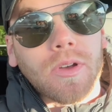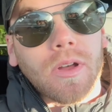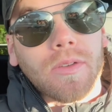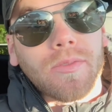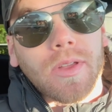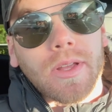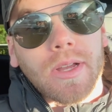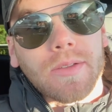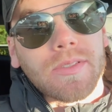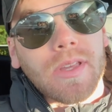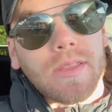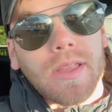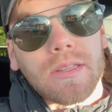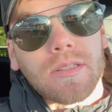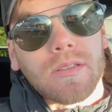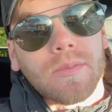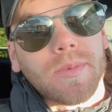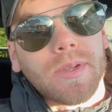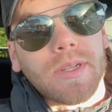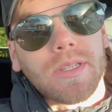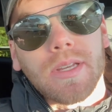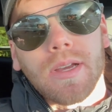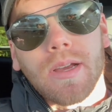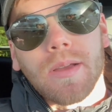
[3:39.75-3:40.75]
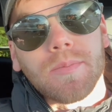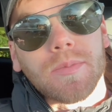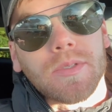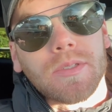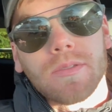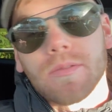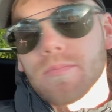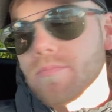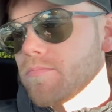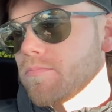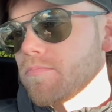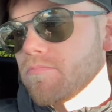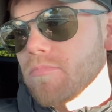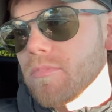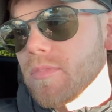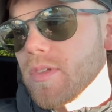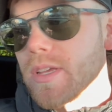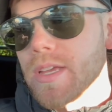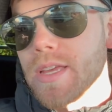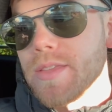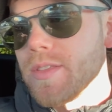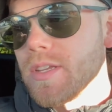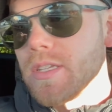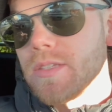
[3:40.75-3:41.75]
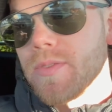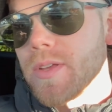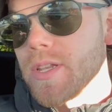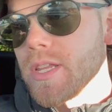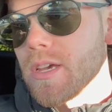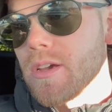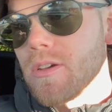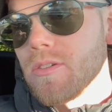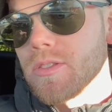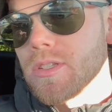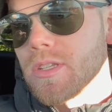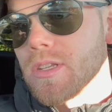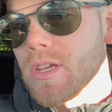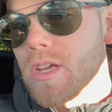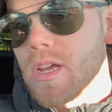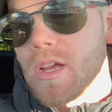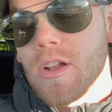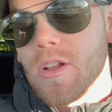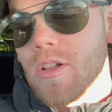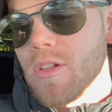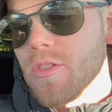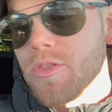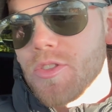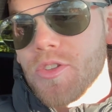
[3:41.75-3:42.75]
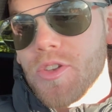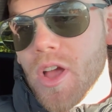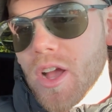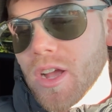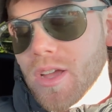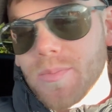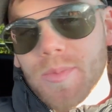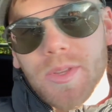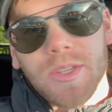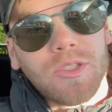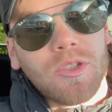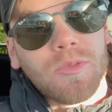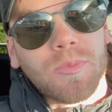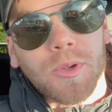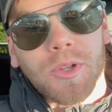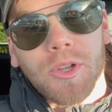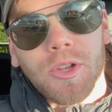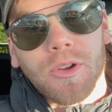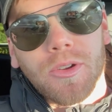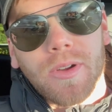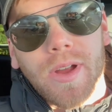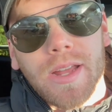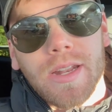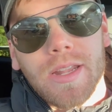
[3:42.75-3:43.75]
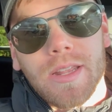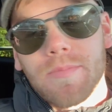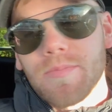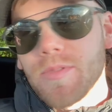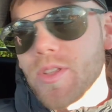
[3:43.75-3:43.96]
I feel like I've said that so many times. Again, these videos, they're not gonna be super curated.